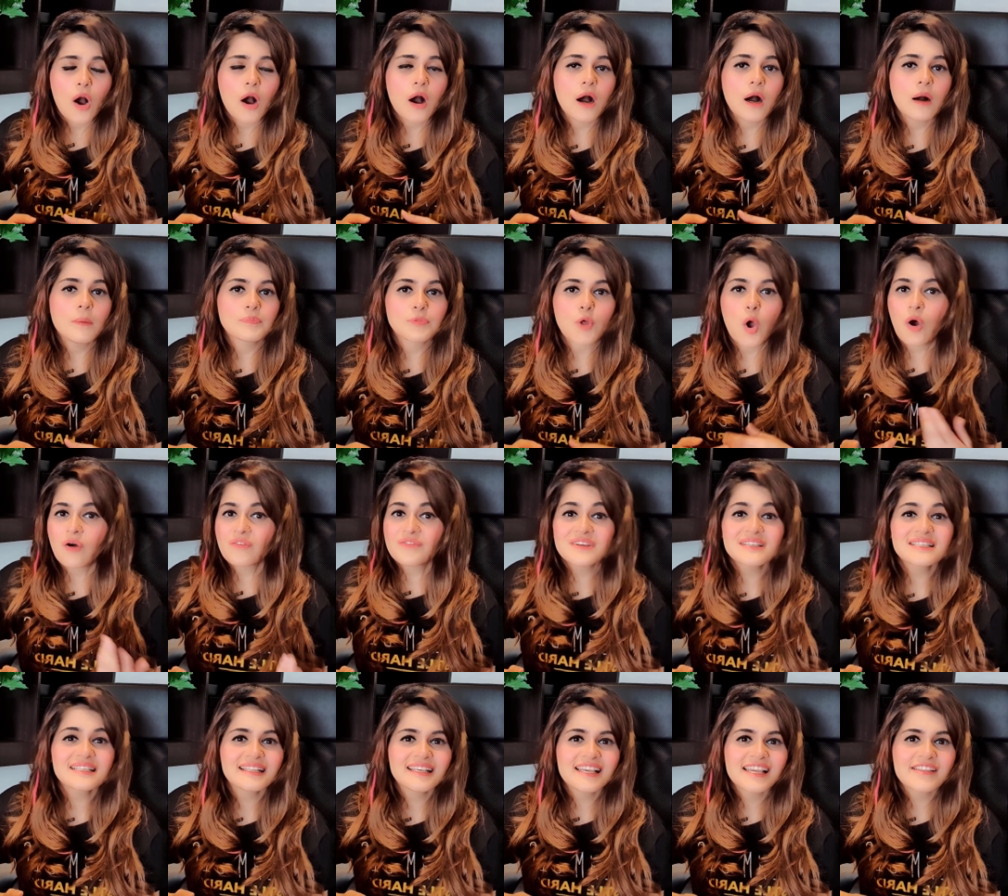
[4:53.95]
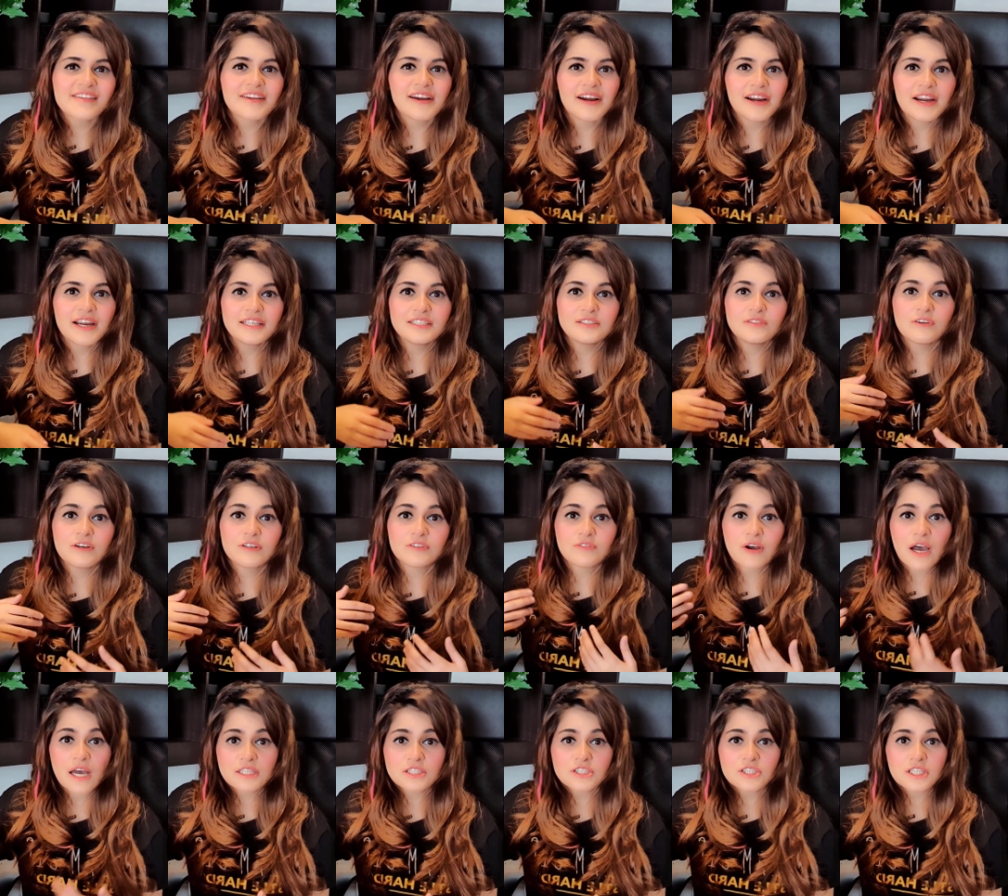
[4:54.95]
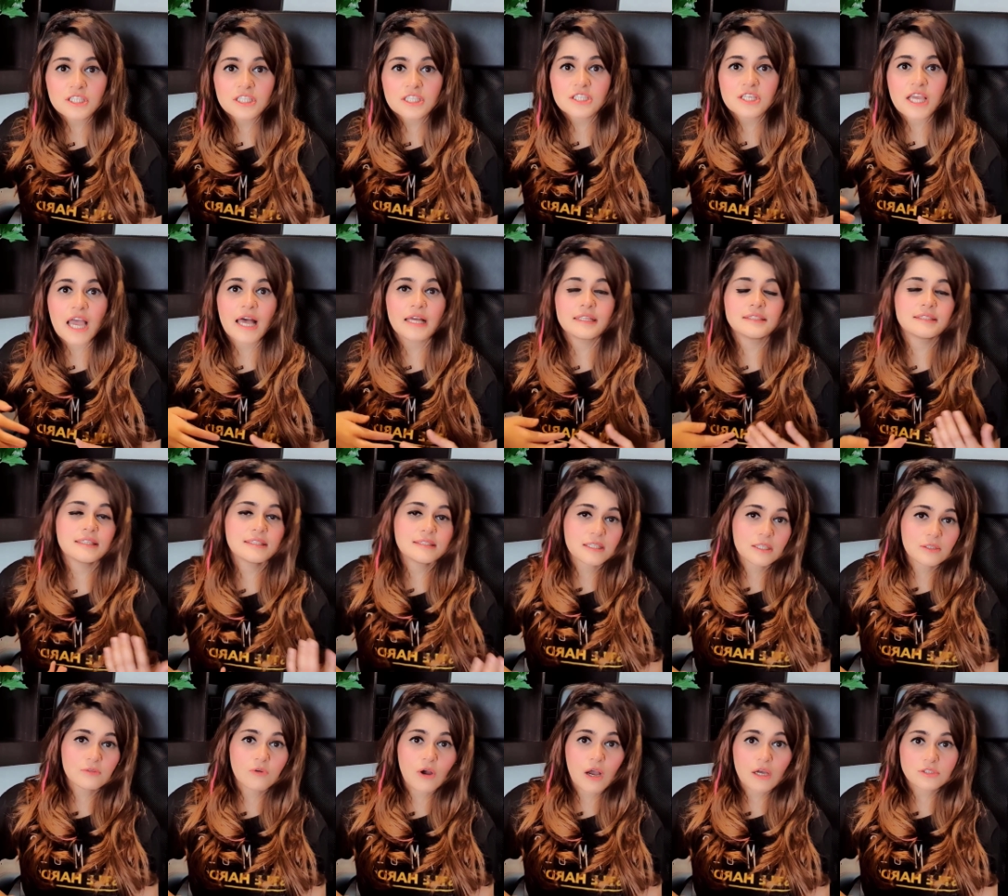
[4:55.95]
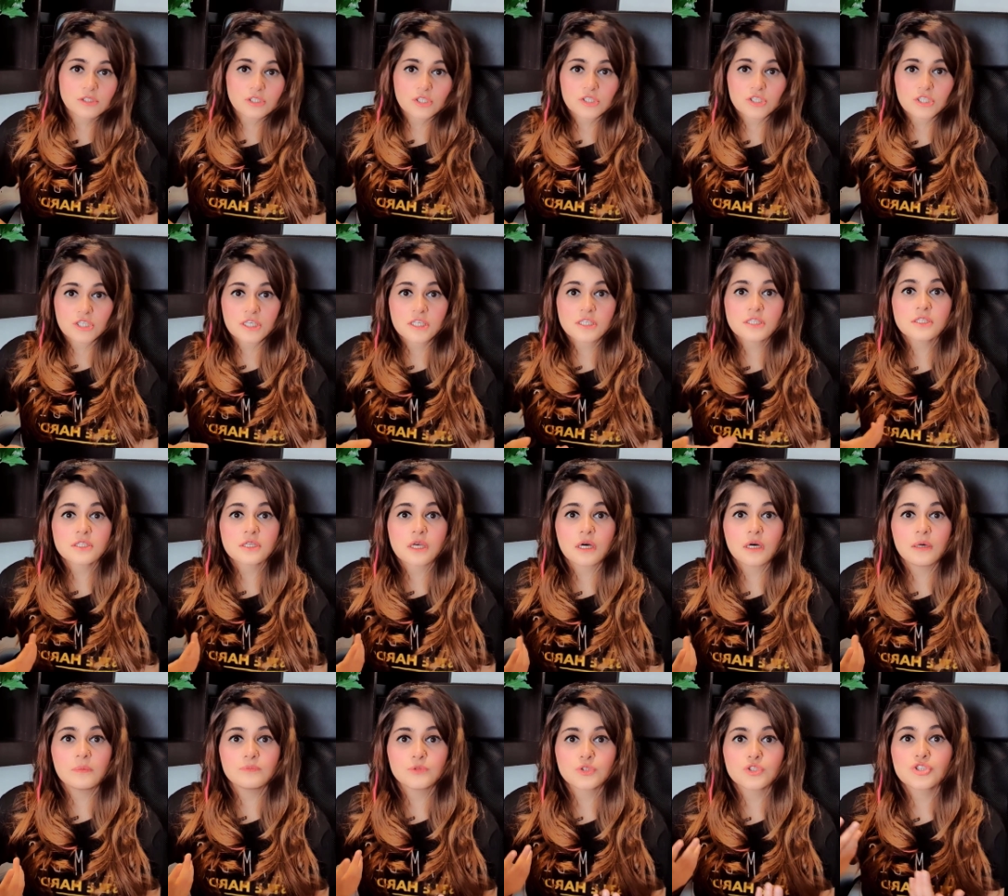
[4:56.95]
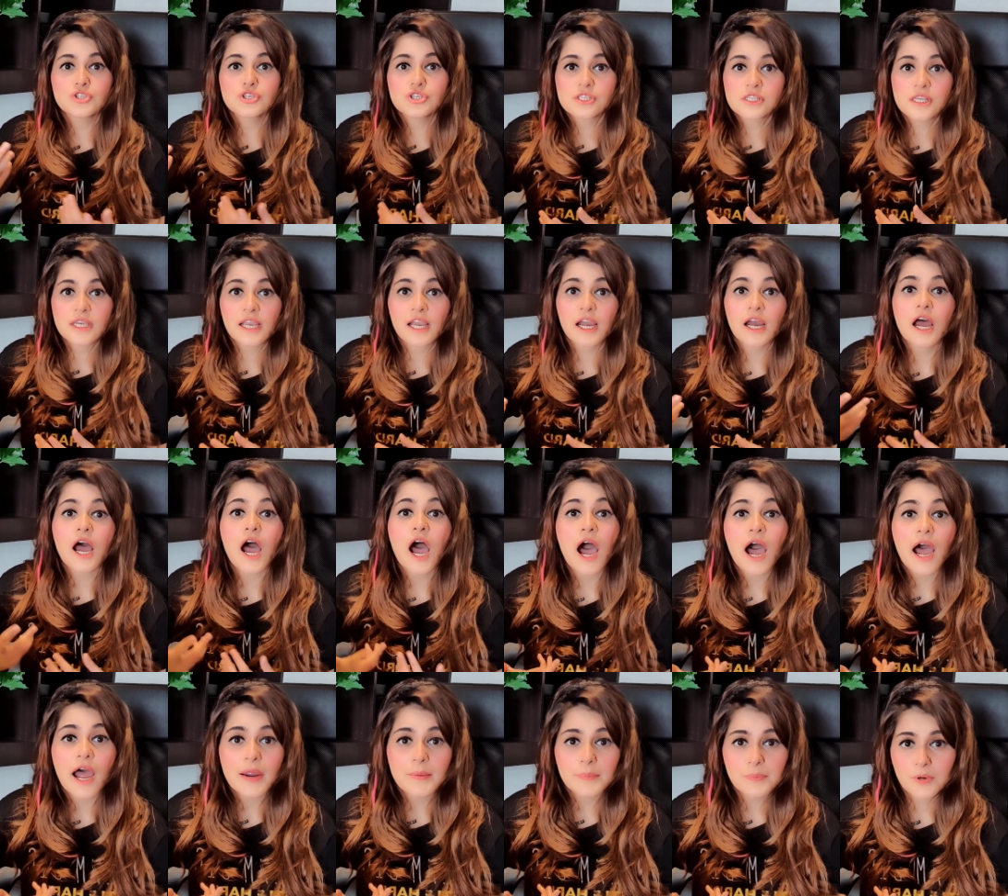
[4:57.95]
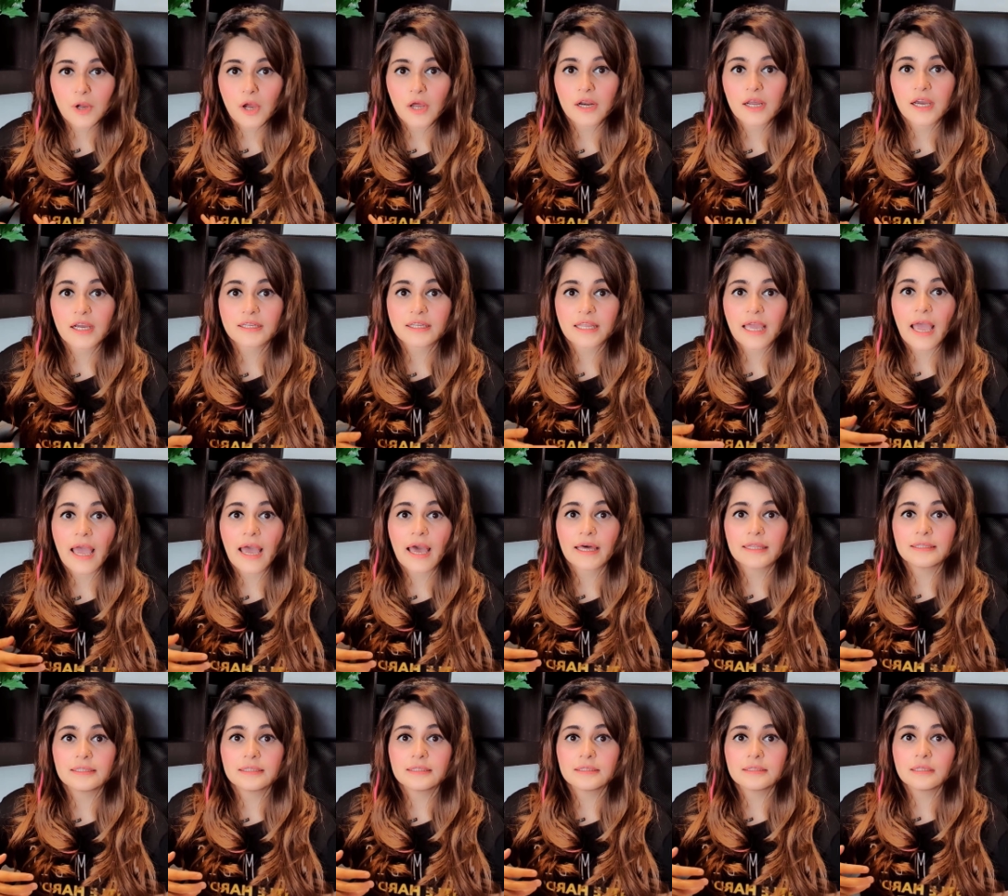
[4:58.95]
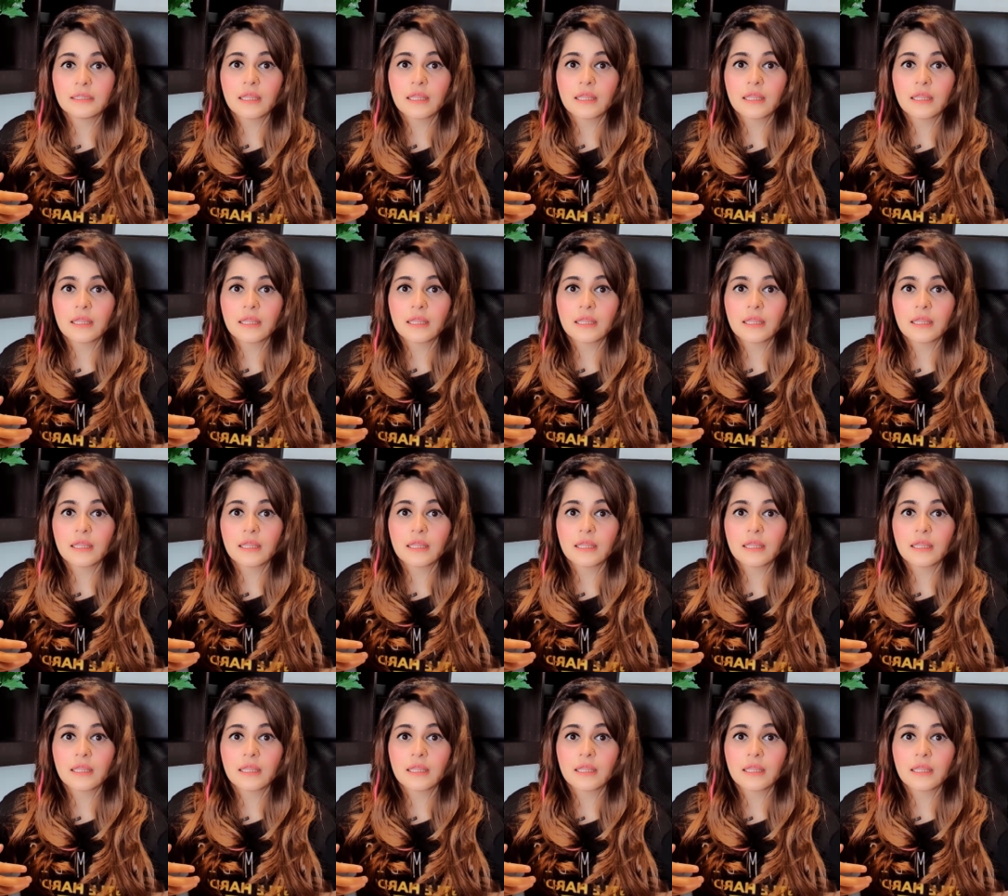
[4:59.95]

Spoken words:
Obviously, there are advantages and disadvantages to choosing a higher product and